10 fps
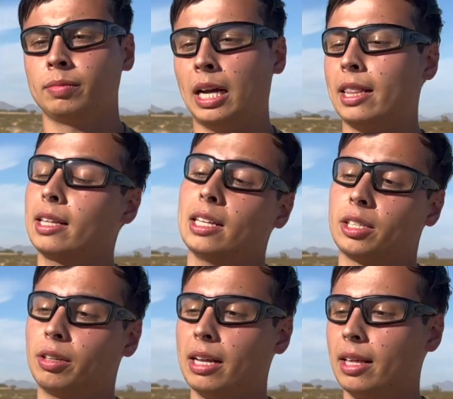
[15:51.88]
I think that's a
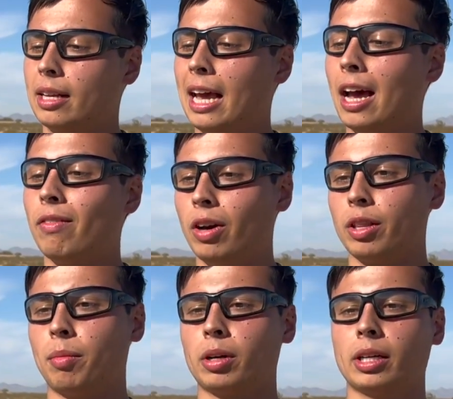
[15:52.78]
great thing to have on
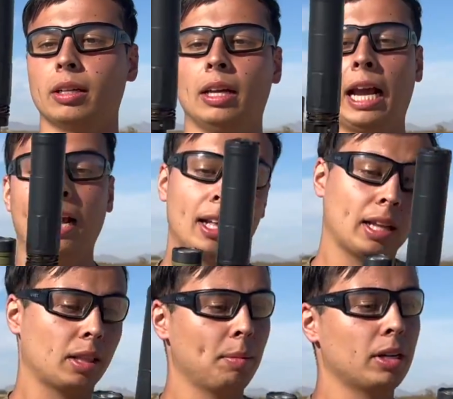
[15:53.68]
the market. And I
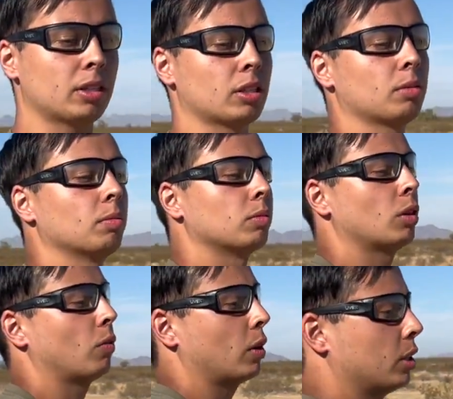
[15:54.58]
like the mounting system
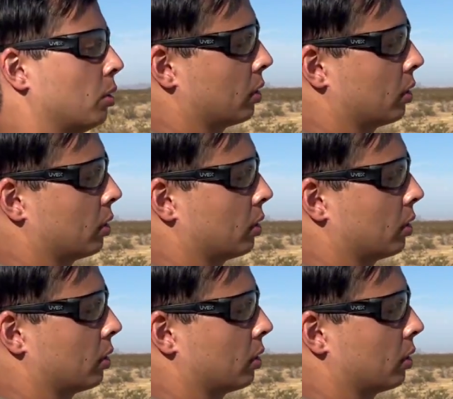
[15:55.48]
so far too.